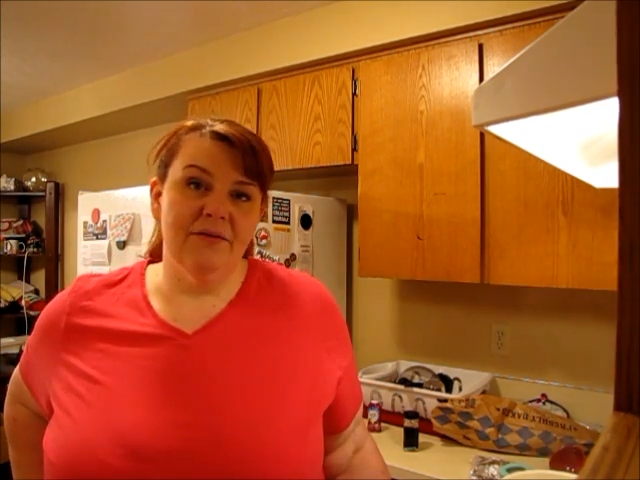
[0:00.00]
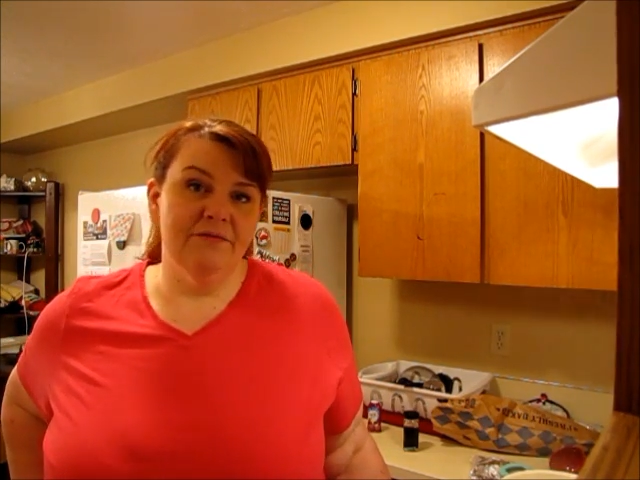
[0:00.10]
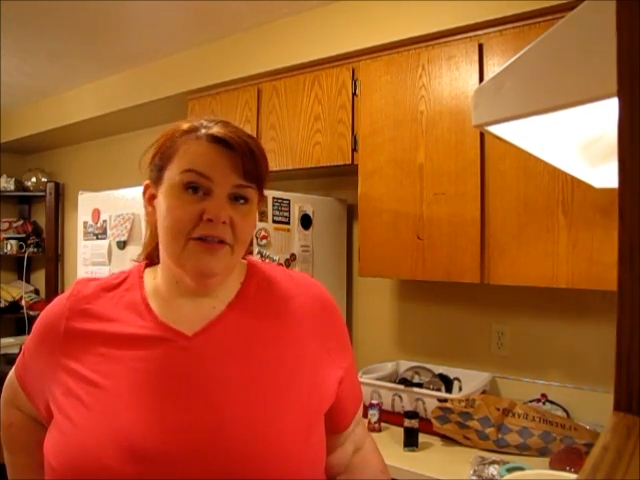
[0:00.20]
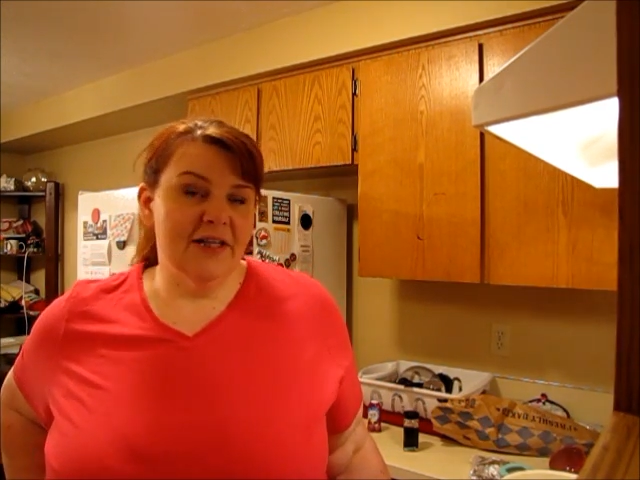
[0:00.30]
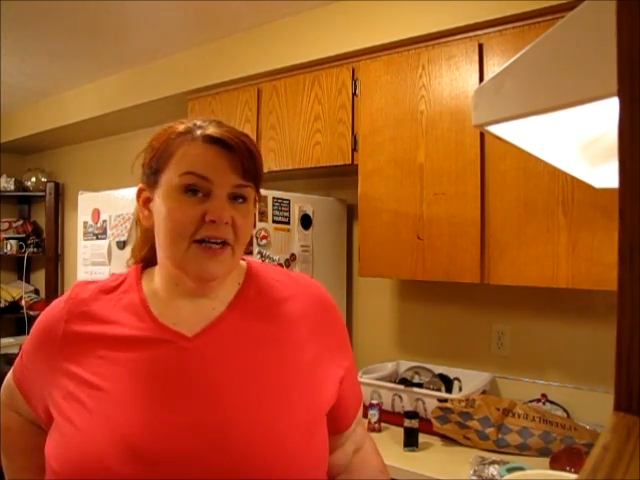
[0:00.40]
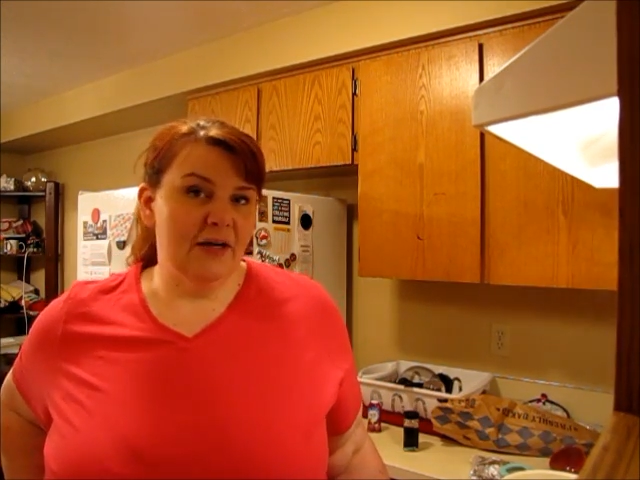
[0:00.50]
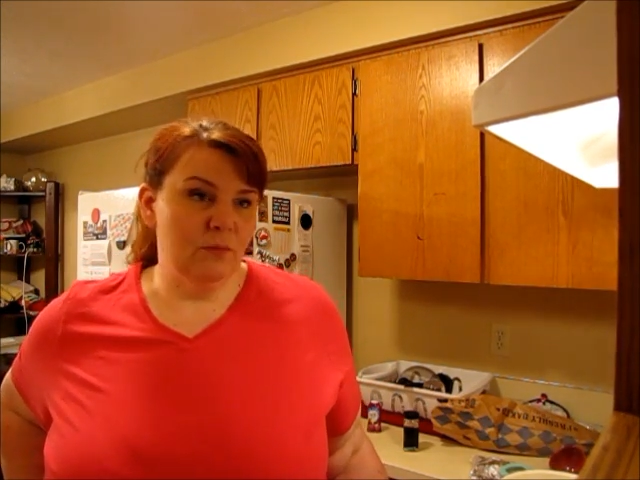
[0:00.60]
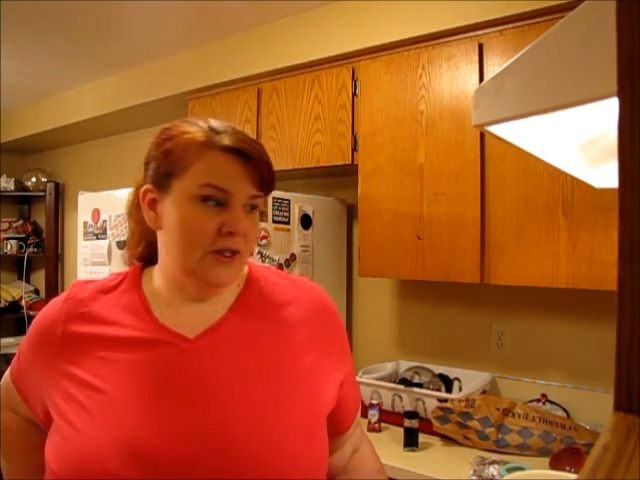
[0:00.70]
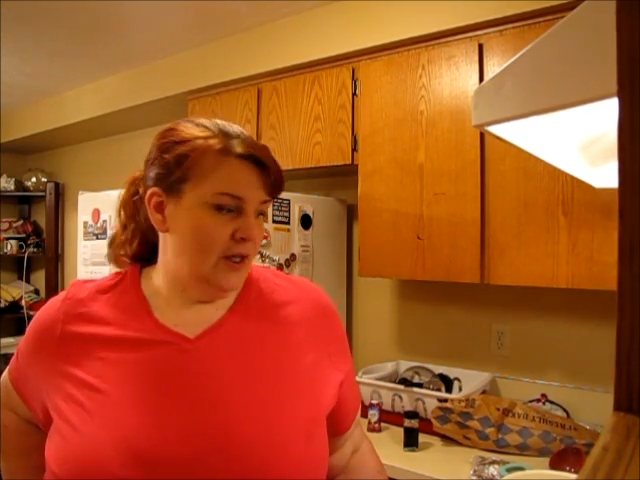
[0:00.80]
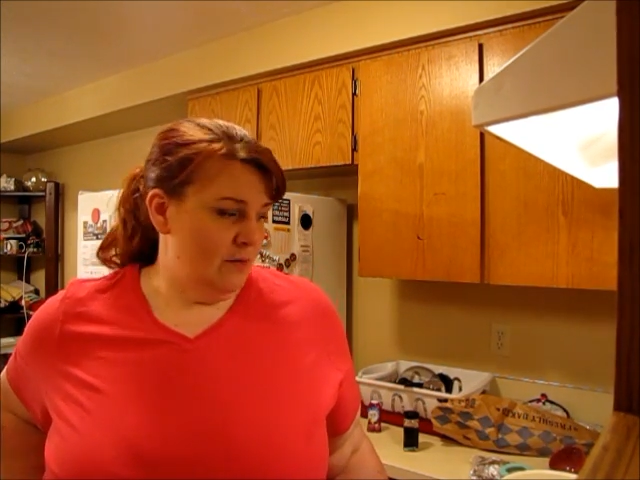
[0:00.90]
feel like I
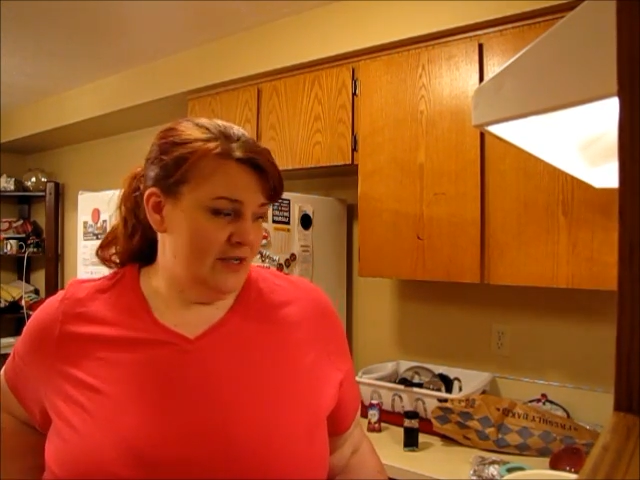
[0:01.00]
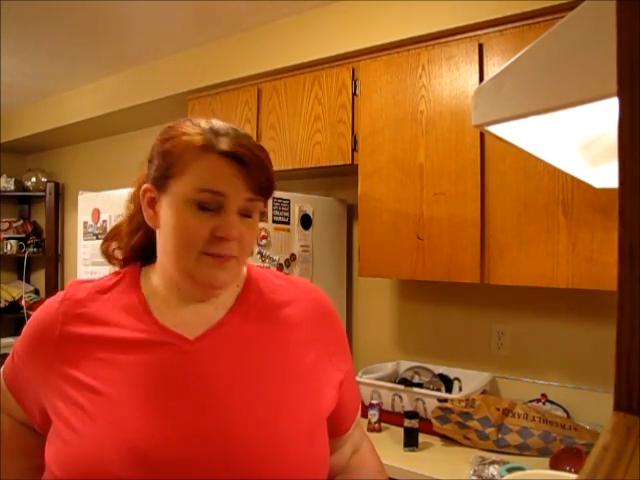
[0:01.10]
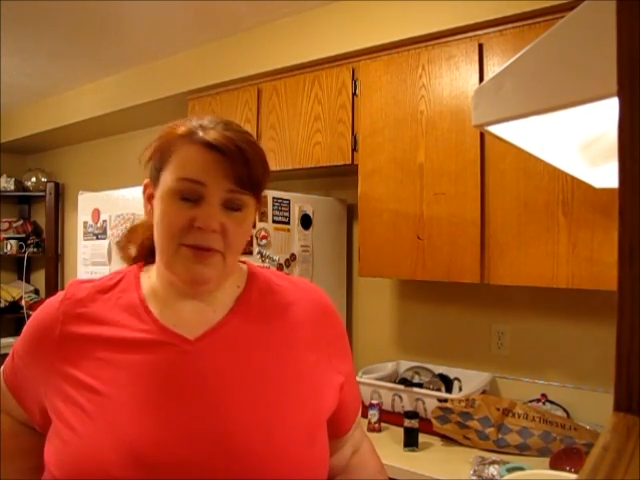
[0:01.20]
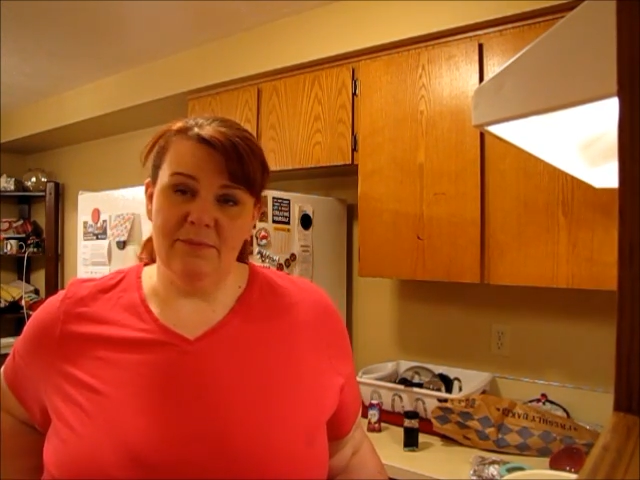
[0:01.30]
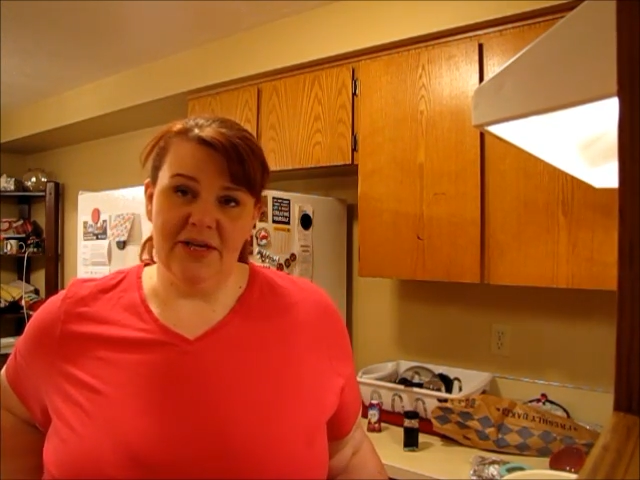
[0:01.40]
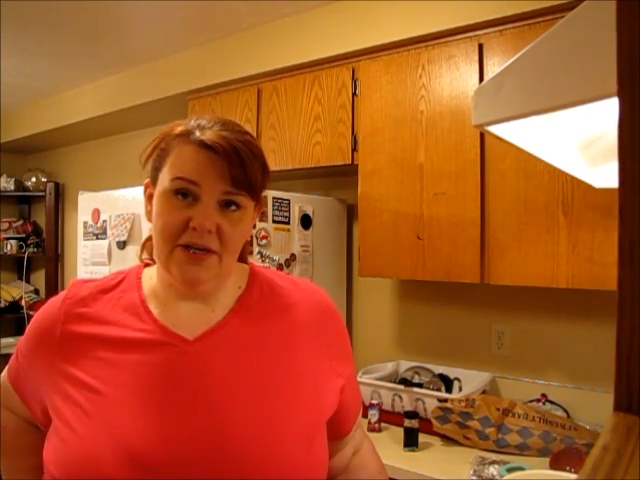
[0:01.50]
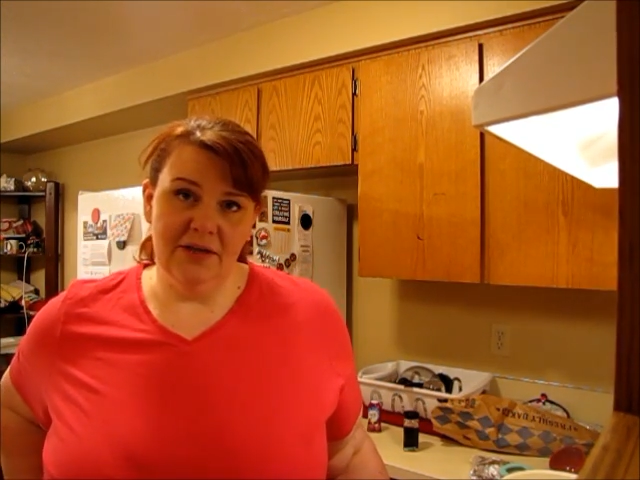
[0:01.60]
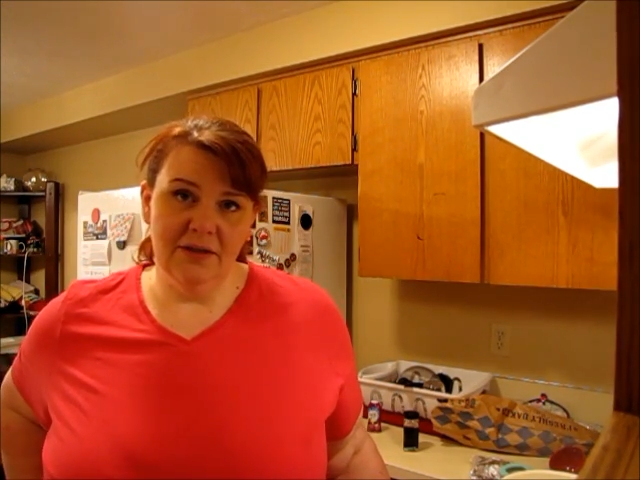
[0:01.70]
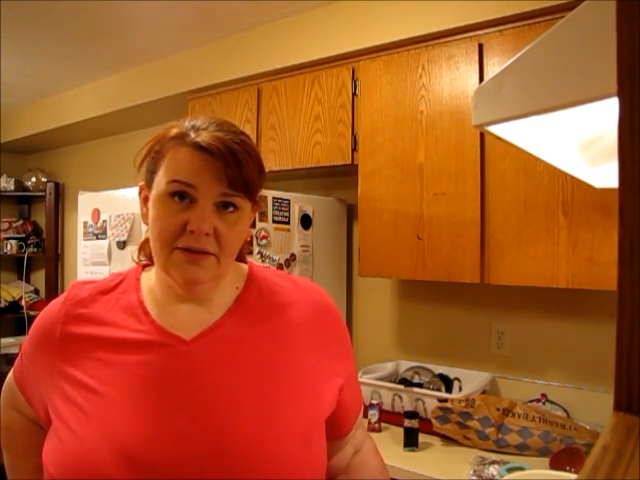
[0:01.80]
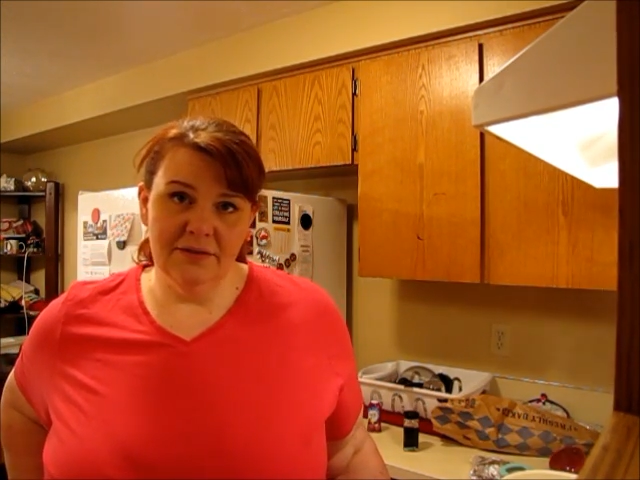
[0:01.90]
will always be big
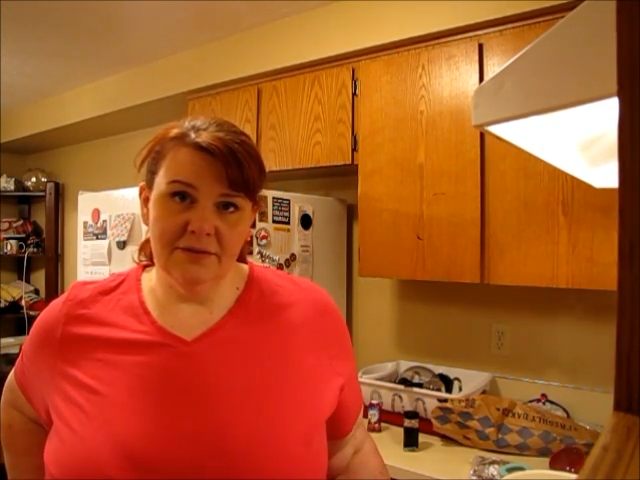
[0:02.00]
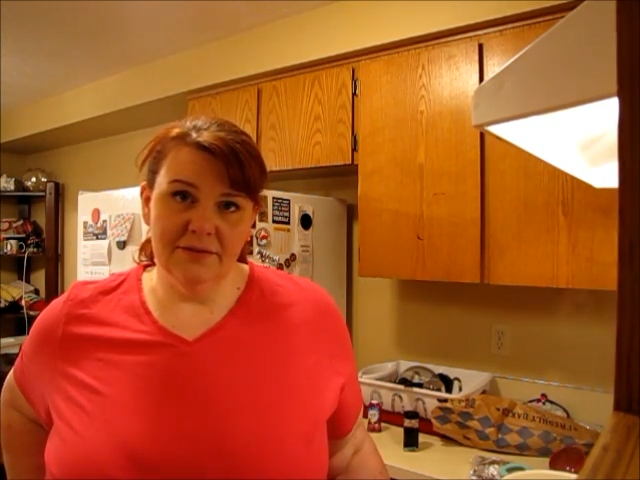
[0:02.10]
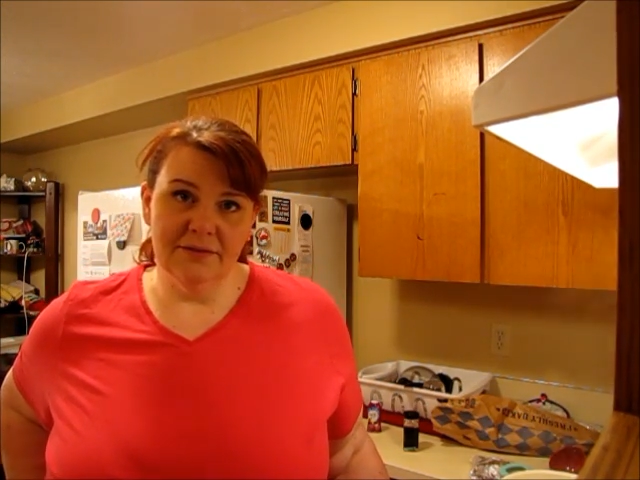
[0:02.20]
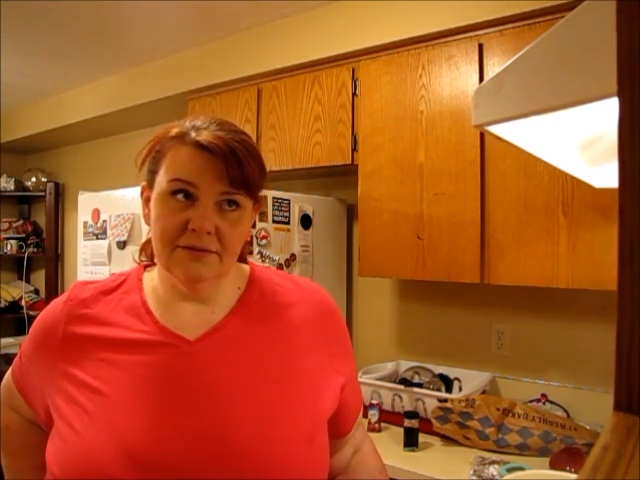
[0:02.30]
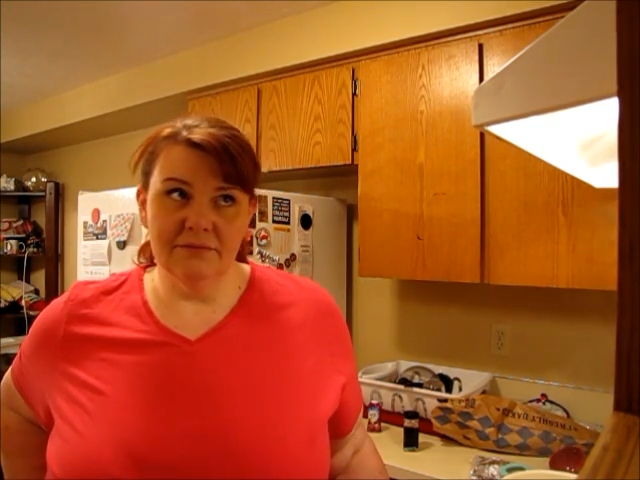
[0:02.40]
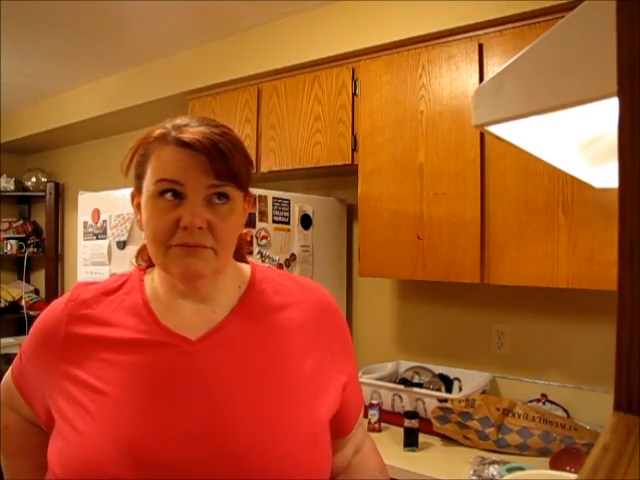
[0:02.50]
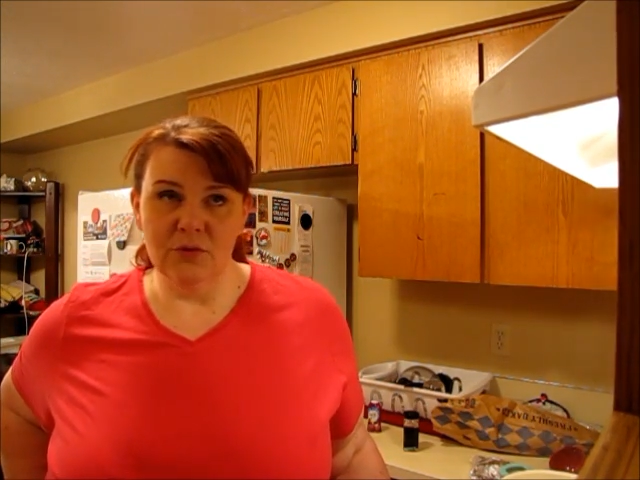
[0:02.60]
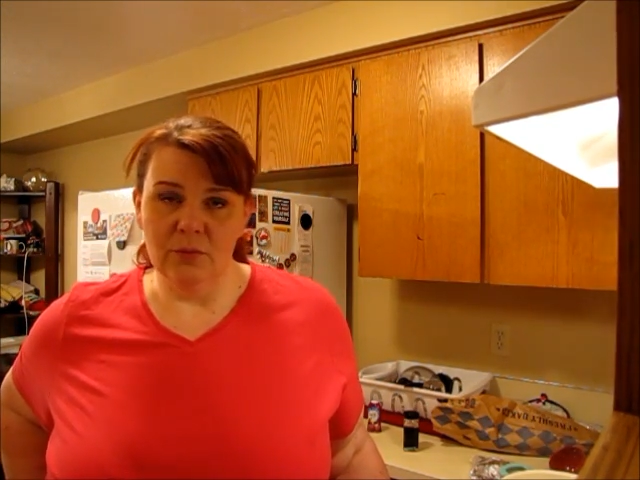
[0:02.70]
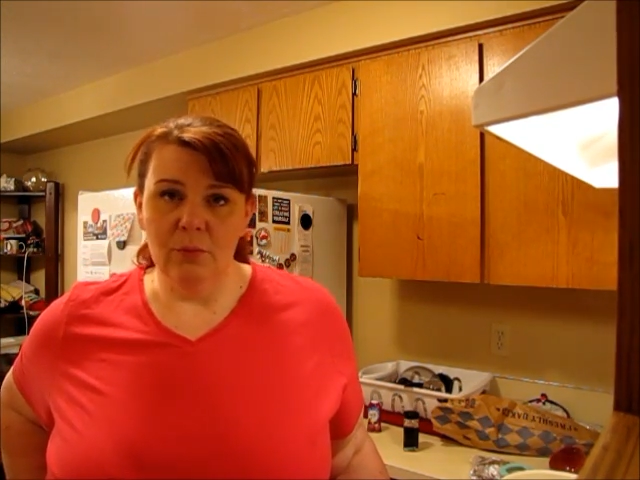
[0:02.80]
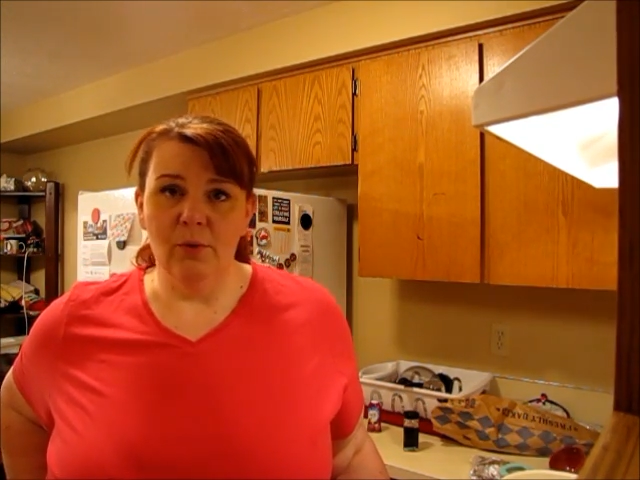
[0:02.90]

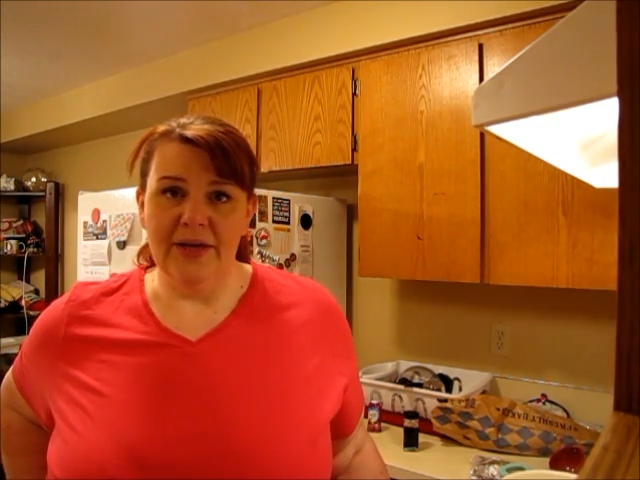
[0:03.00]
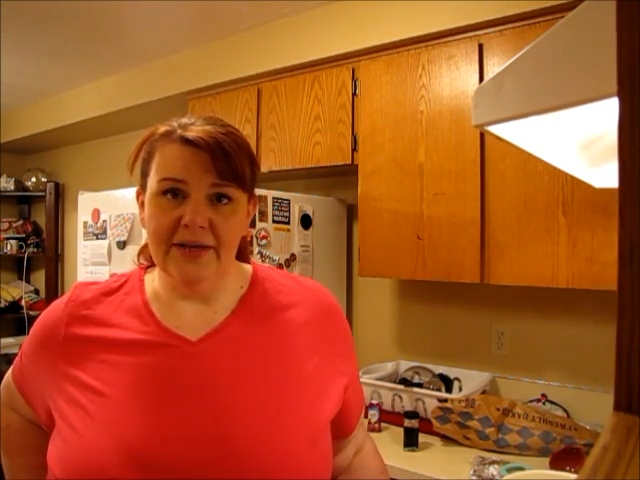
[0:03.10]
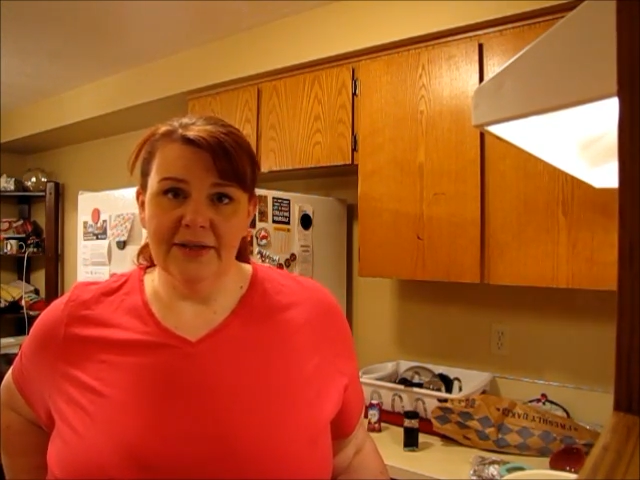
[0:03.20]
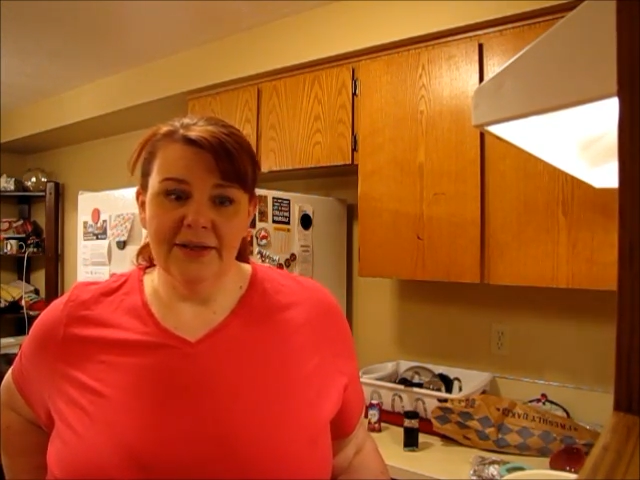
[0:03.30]
to a point.